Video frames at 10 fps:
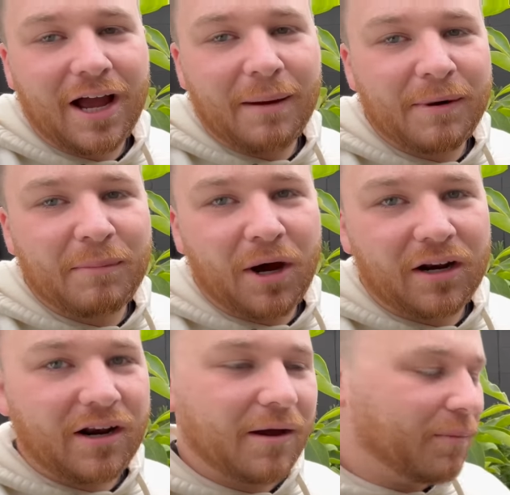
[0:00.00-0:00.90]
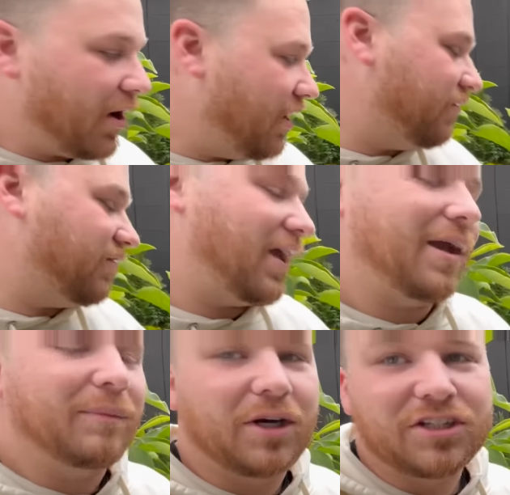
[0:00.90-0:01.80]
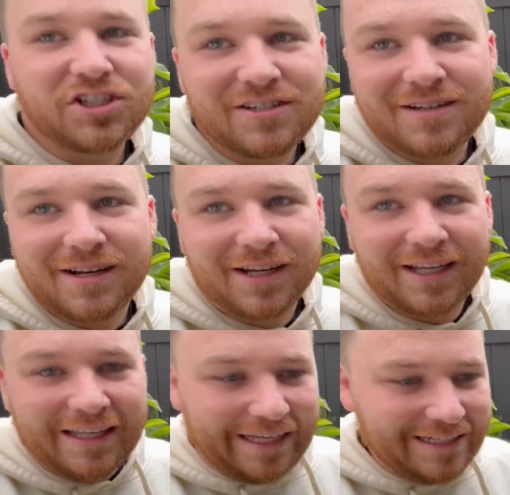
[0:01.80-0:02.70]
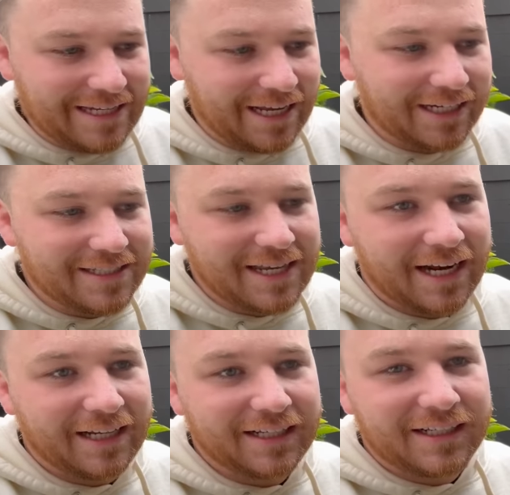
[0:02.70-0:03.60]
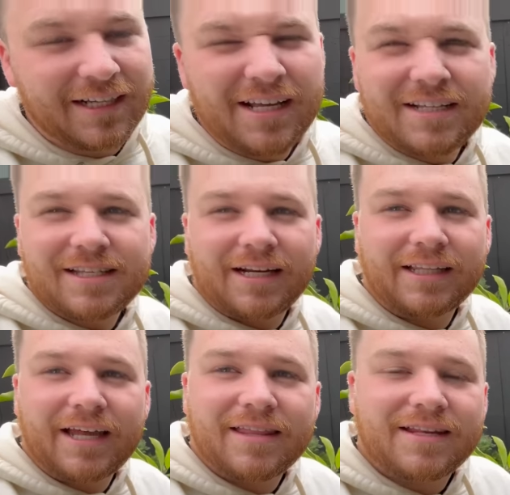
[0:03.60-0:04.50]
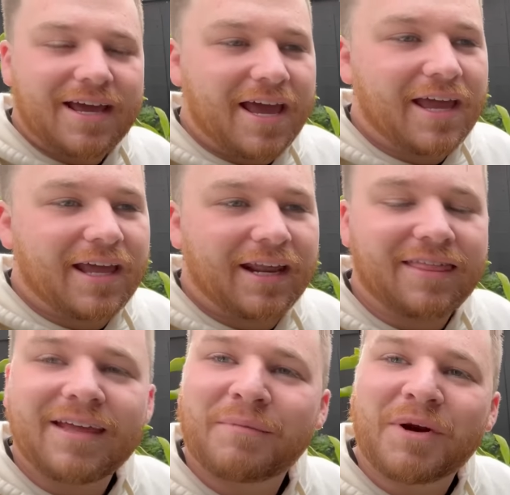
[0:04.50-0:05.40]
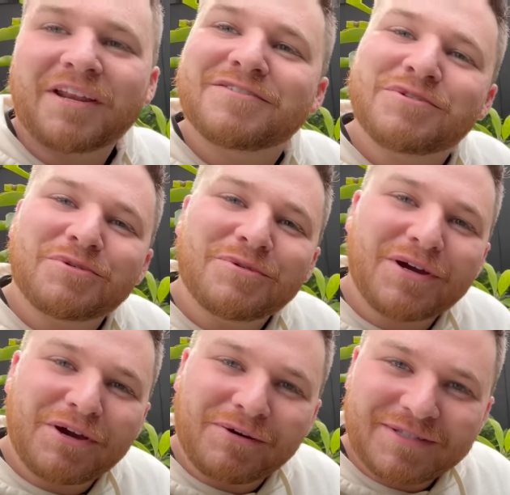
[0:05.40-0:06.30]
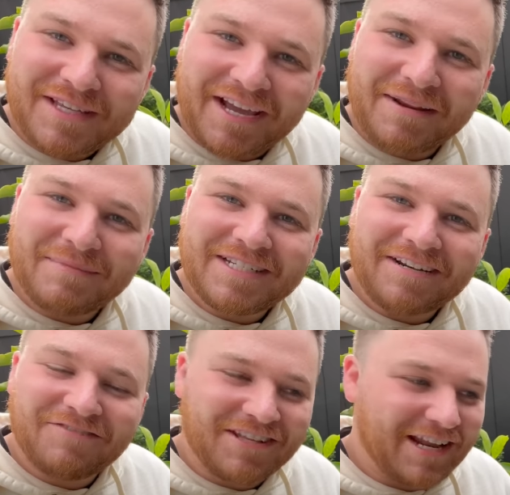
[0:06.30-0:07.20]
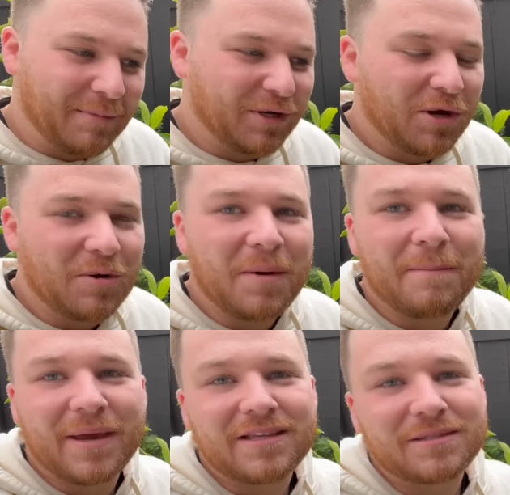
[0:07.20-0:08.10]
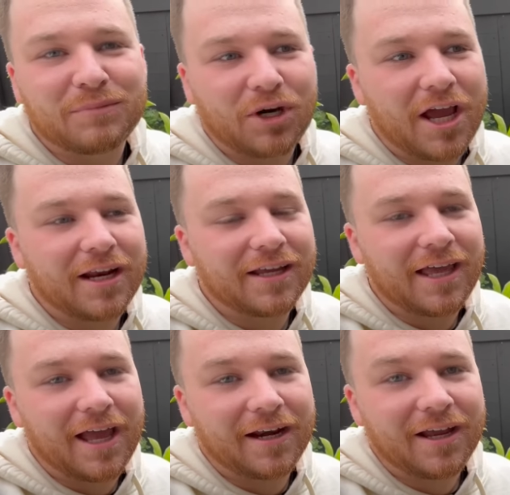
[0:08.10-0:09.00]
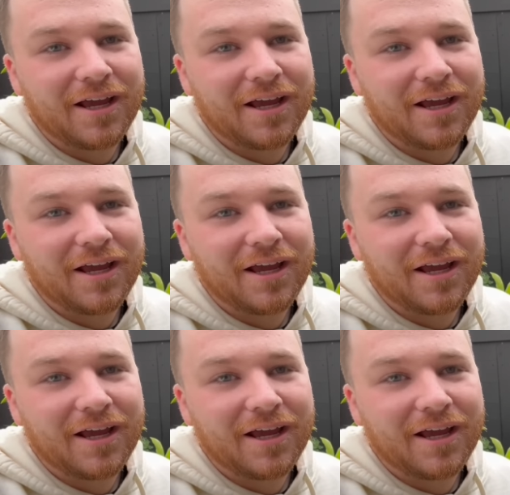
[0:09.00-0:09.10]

I'm gonna pot it up off of camera just to get it done. It's kinda, it's kinda late in the day and I think I'm ready to go inside and be done for the day. I'm gonna go make some bread again.